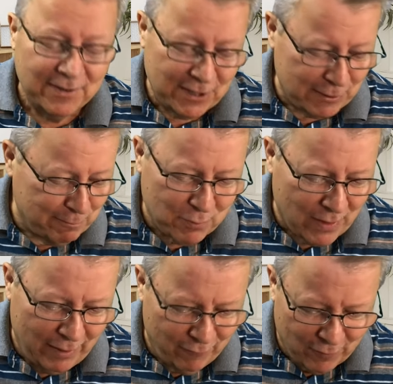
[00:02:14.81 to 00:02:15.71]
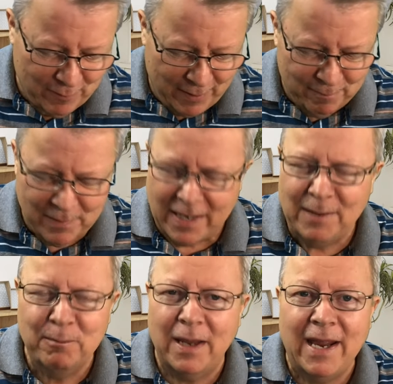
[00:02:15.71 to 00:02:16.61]
Just pray for me. Many,
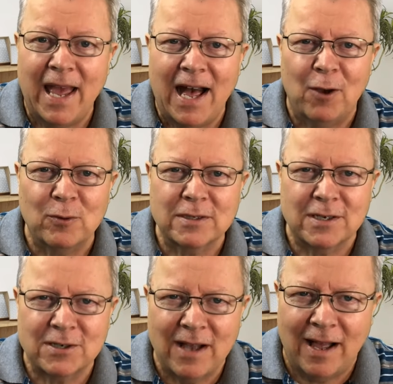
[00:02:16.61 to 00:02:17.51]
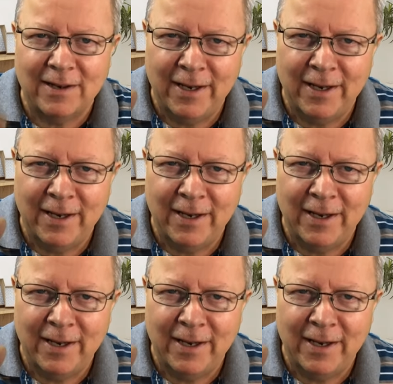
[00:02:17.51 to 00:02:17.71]
many hours has gone